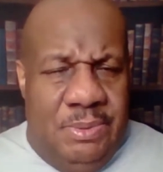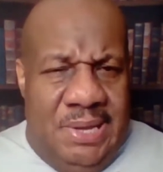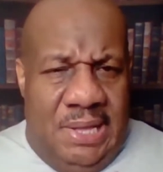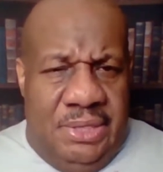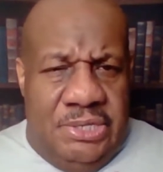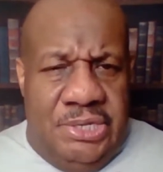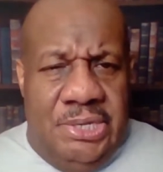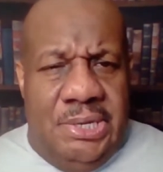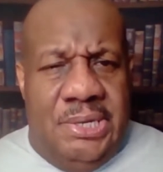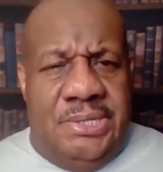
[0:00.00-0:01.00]
We got the
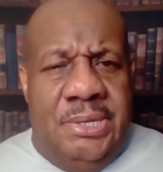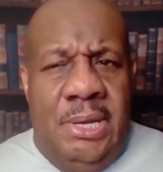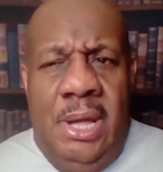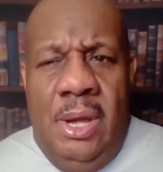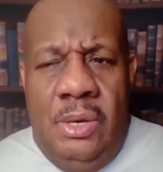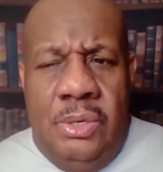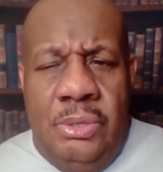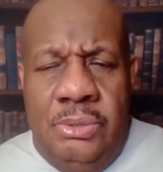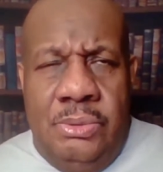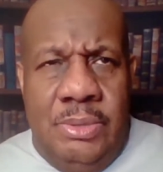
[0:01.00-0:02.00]
judge
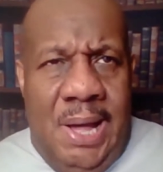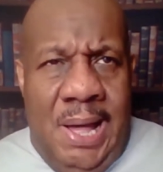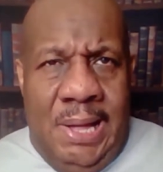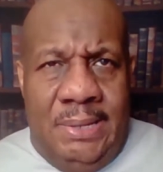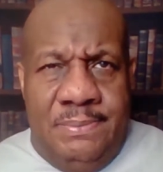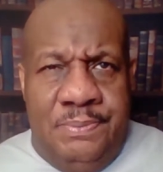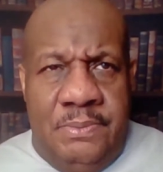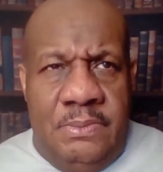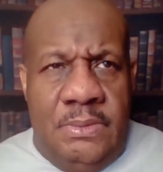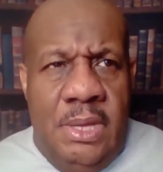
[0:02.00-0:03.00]
who
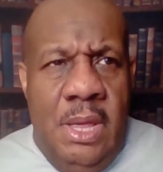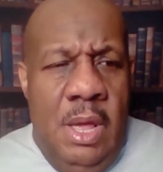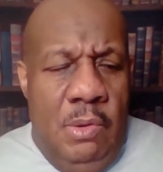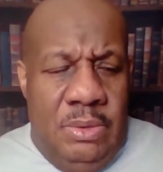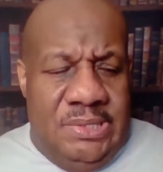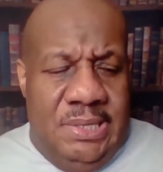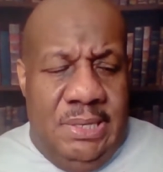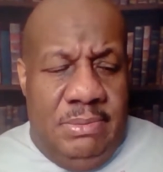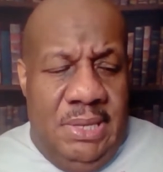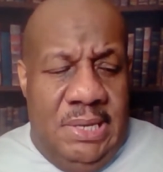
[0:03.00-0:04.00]
was
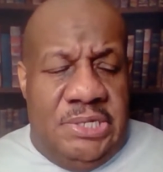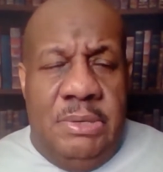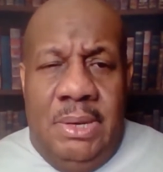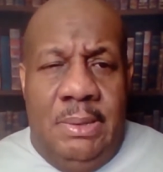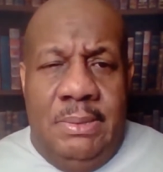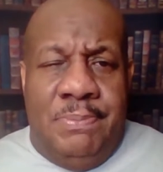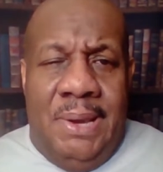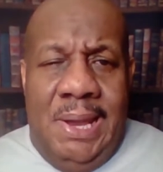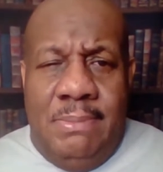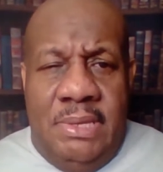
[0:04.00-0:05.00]
sitting up there. She wanted to
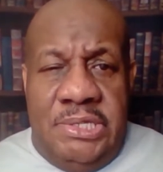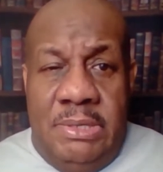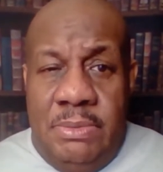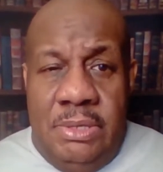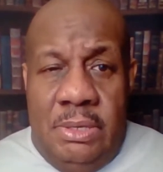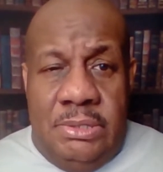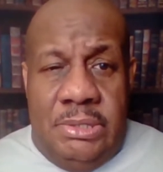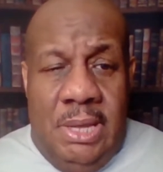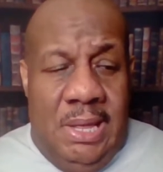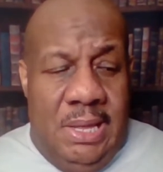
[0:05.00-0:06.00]
blame that she was
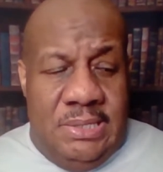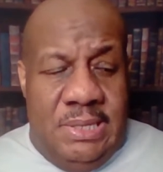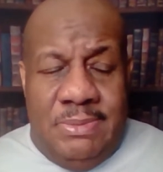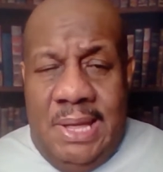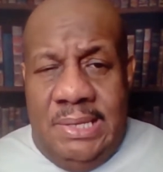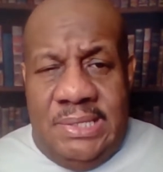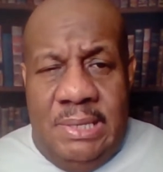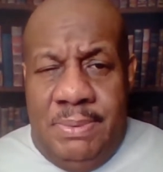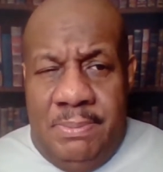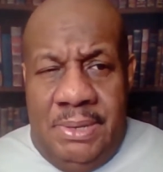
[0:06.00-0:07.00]
on some kind of
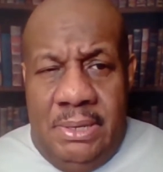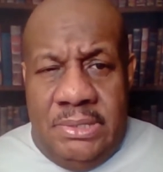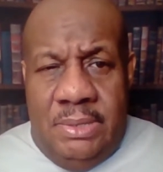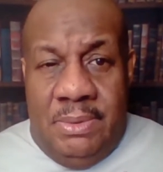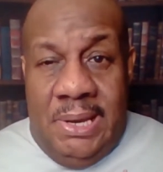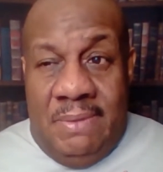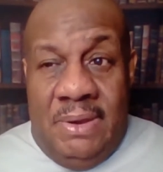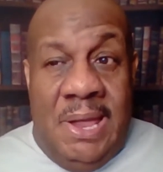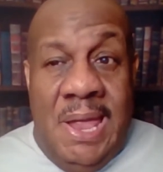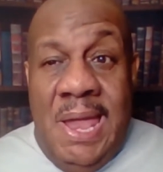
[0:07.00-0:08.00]
sleeping pills or whatever.